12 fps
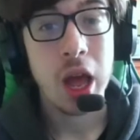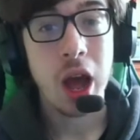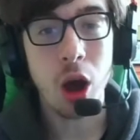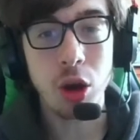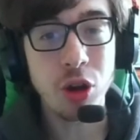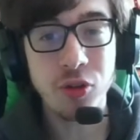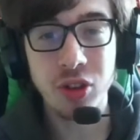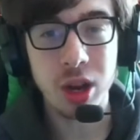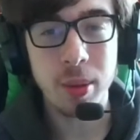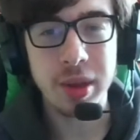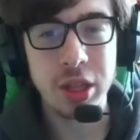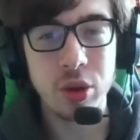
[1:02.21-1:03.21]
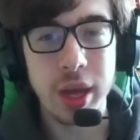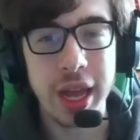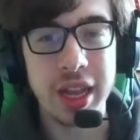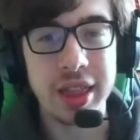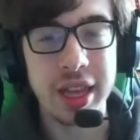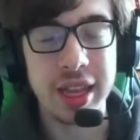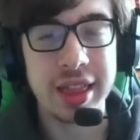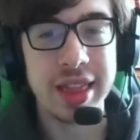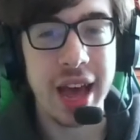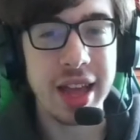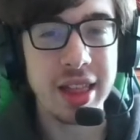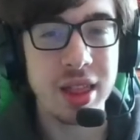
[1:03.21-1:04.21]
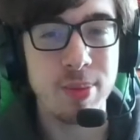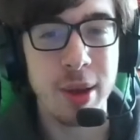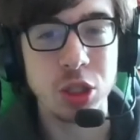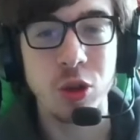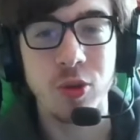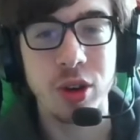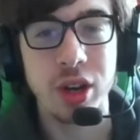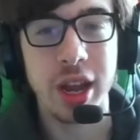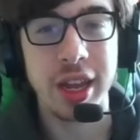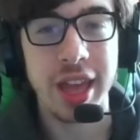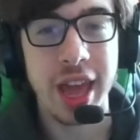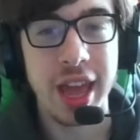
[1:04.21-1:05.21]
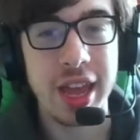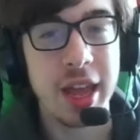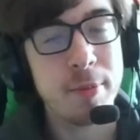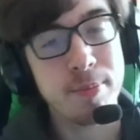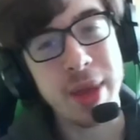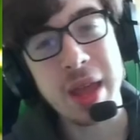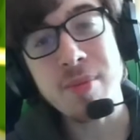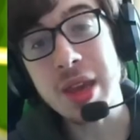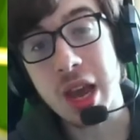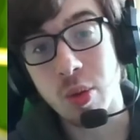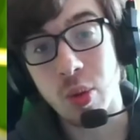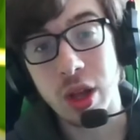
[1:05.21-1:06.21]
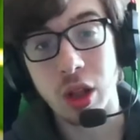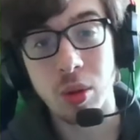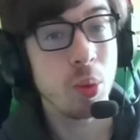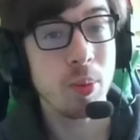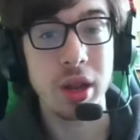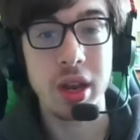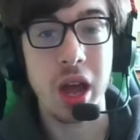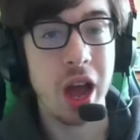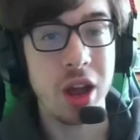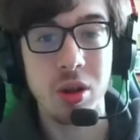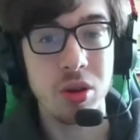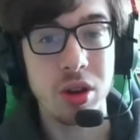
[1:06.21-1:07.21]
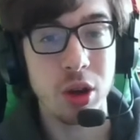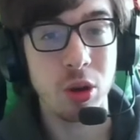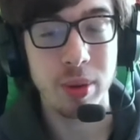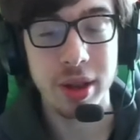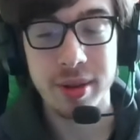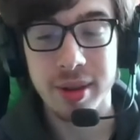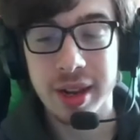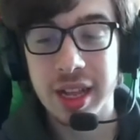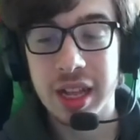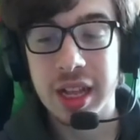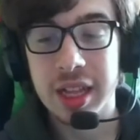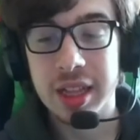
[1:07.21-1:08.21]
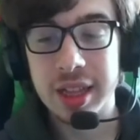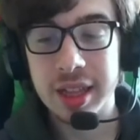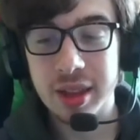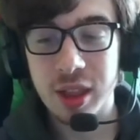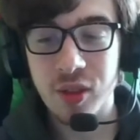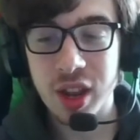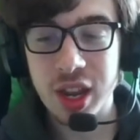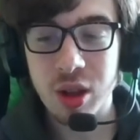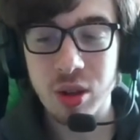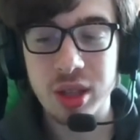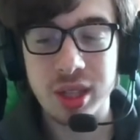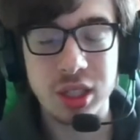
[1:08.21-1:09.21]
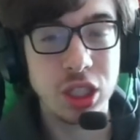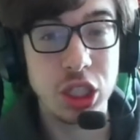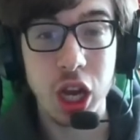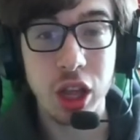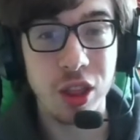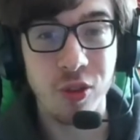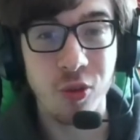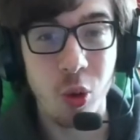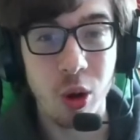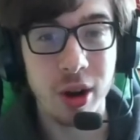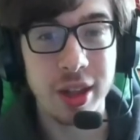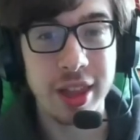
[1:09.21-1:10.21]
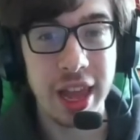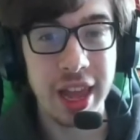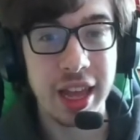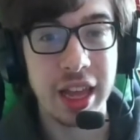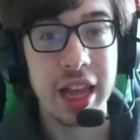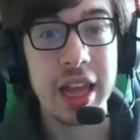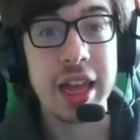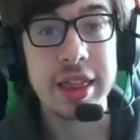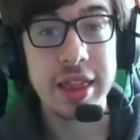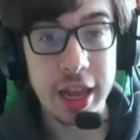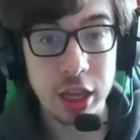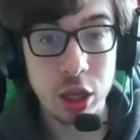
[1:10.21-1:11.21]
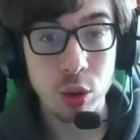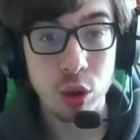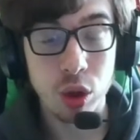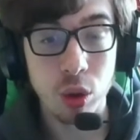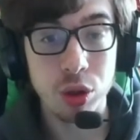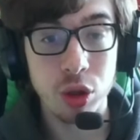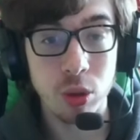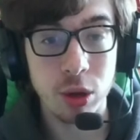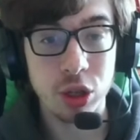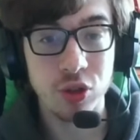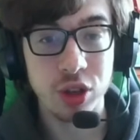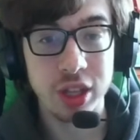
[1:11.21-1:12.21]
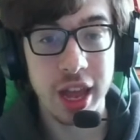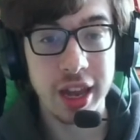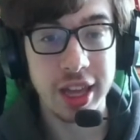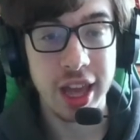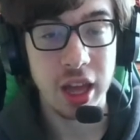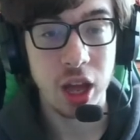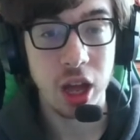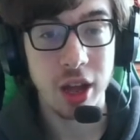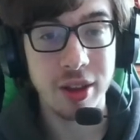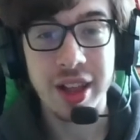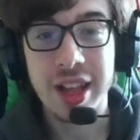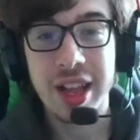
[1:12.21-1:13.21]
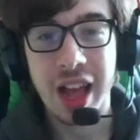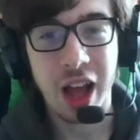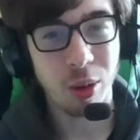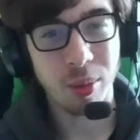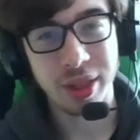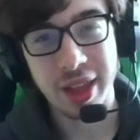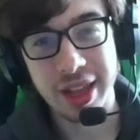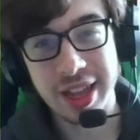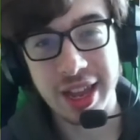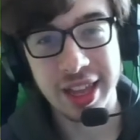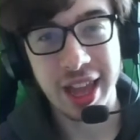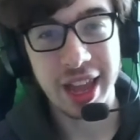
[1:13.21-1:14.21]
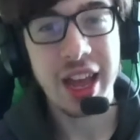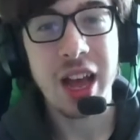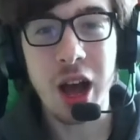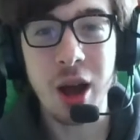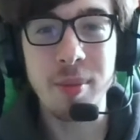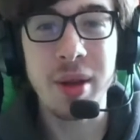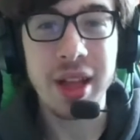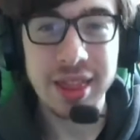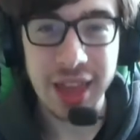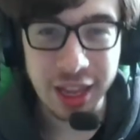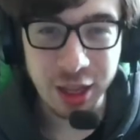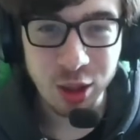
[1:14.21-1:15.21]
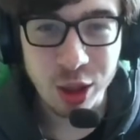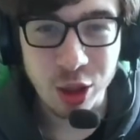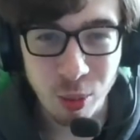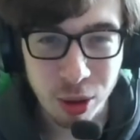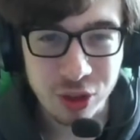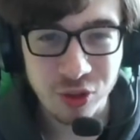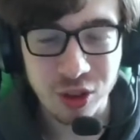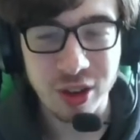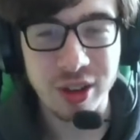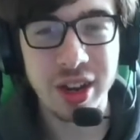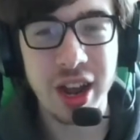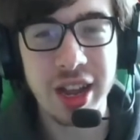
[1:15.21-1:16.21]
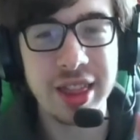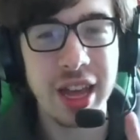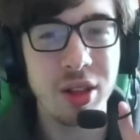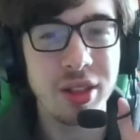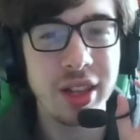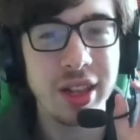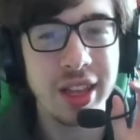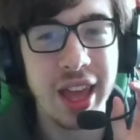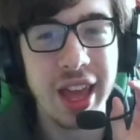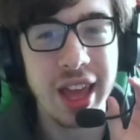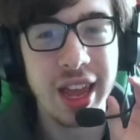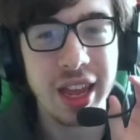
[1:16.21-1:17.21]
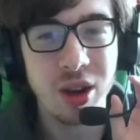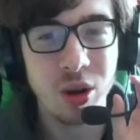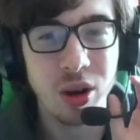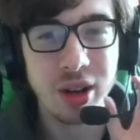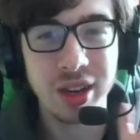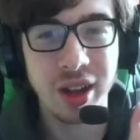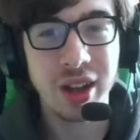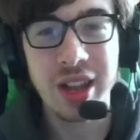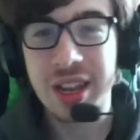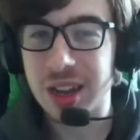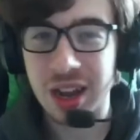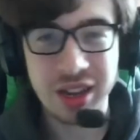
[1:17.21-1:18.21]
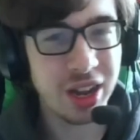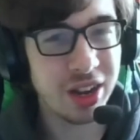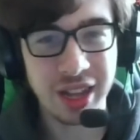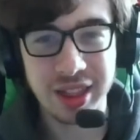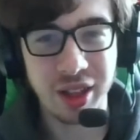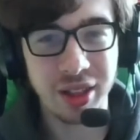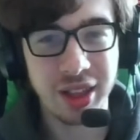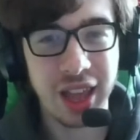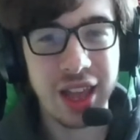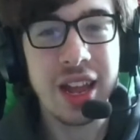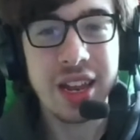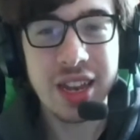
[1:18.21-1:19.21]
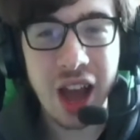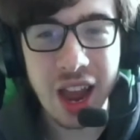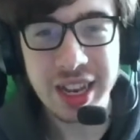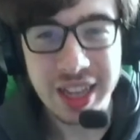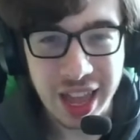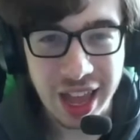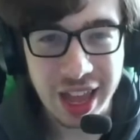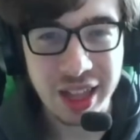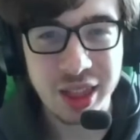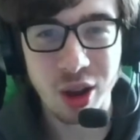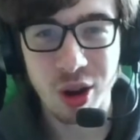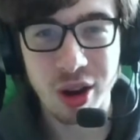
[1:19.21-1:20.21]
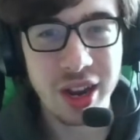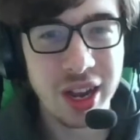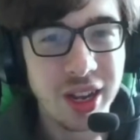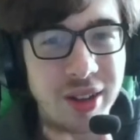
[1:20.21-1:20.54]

I don't know if I'm going to be doing anything that special for nine K. Maybe I will, but I don't know. But this, is, this video's just for saying thank you so, so much for ten K. Uh, I almost said ten K. Um, thank you so much for nine thousand K, or no, not nine thousand K, nine K, sorry.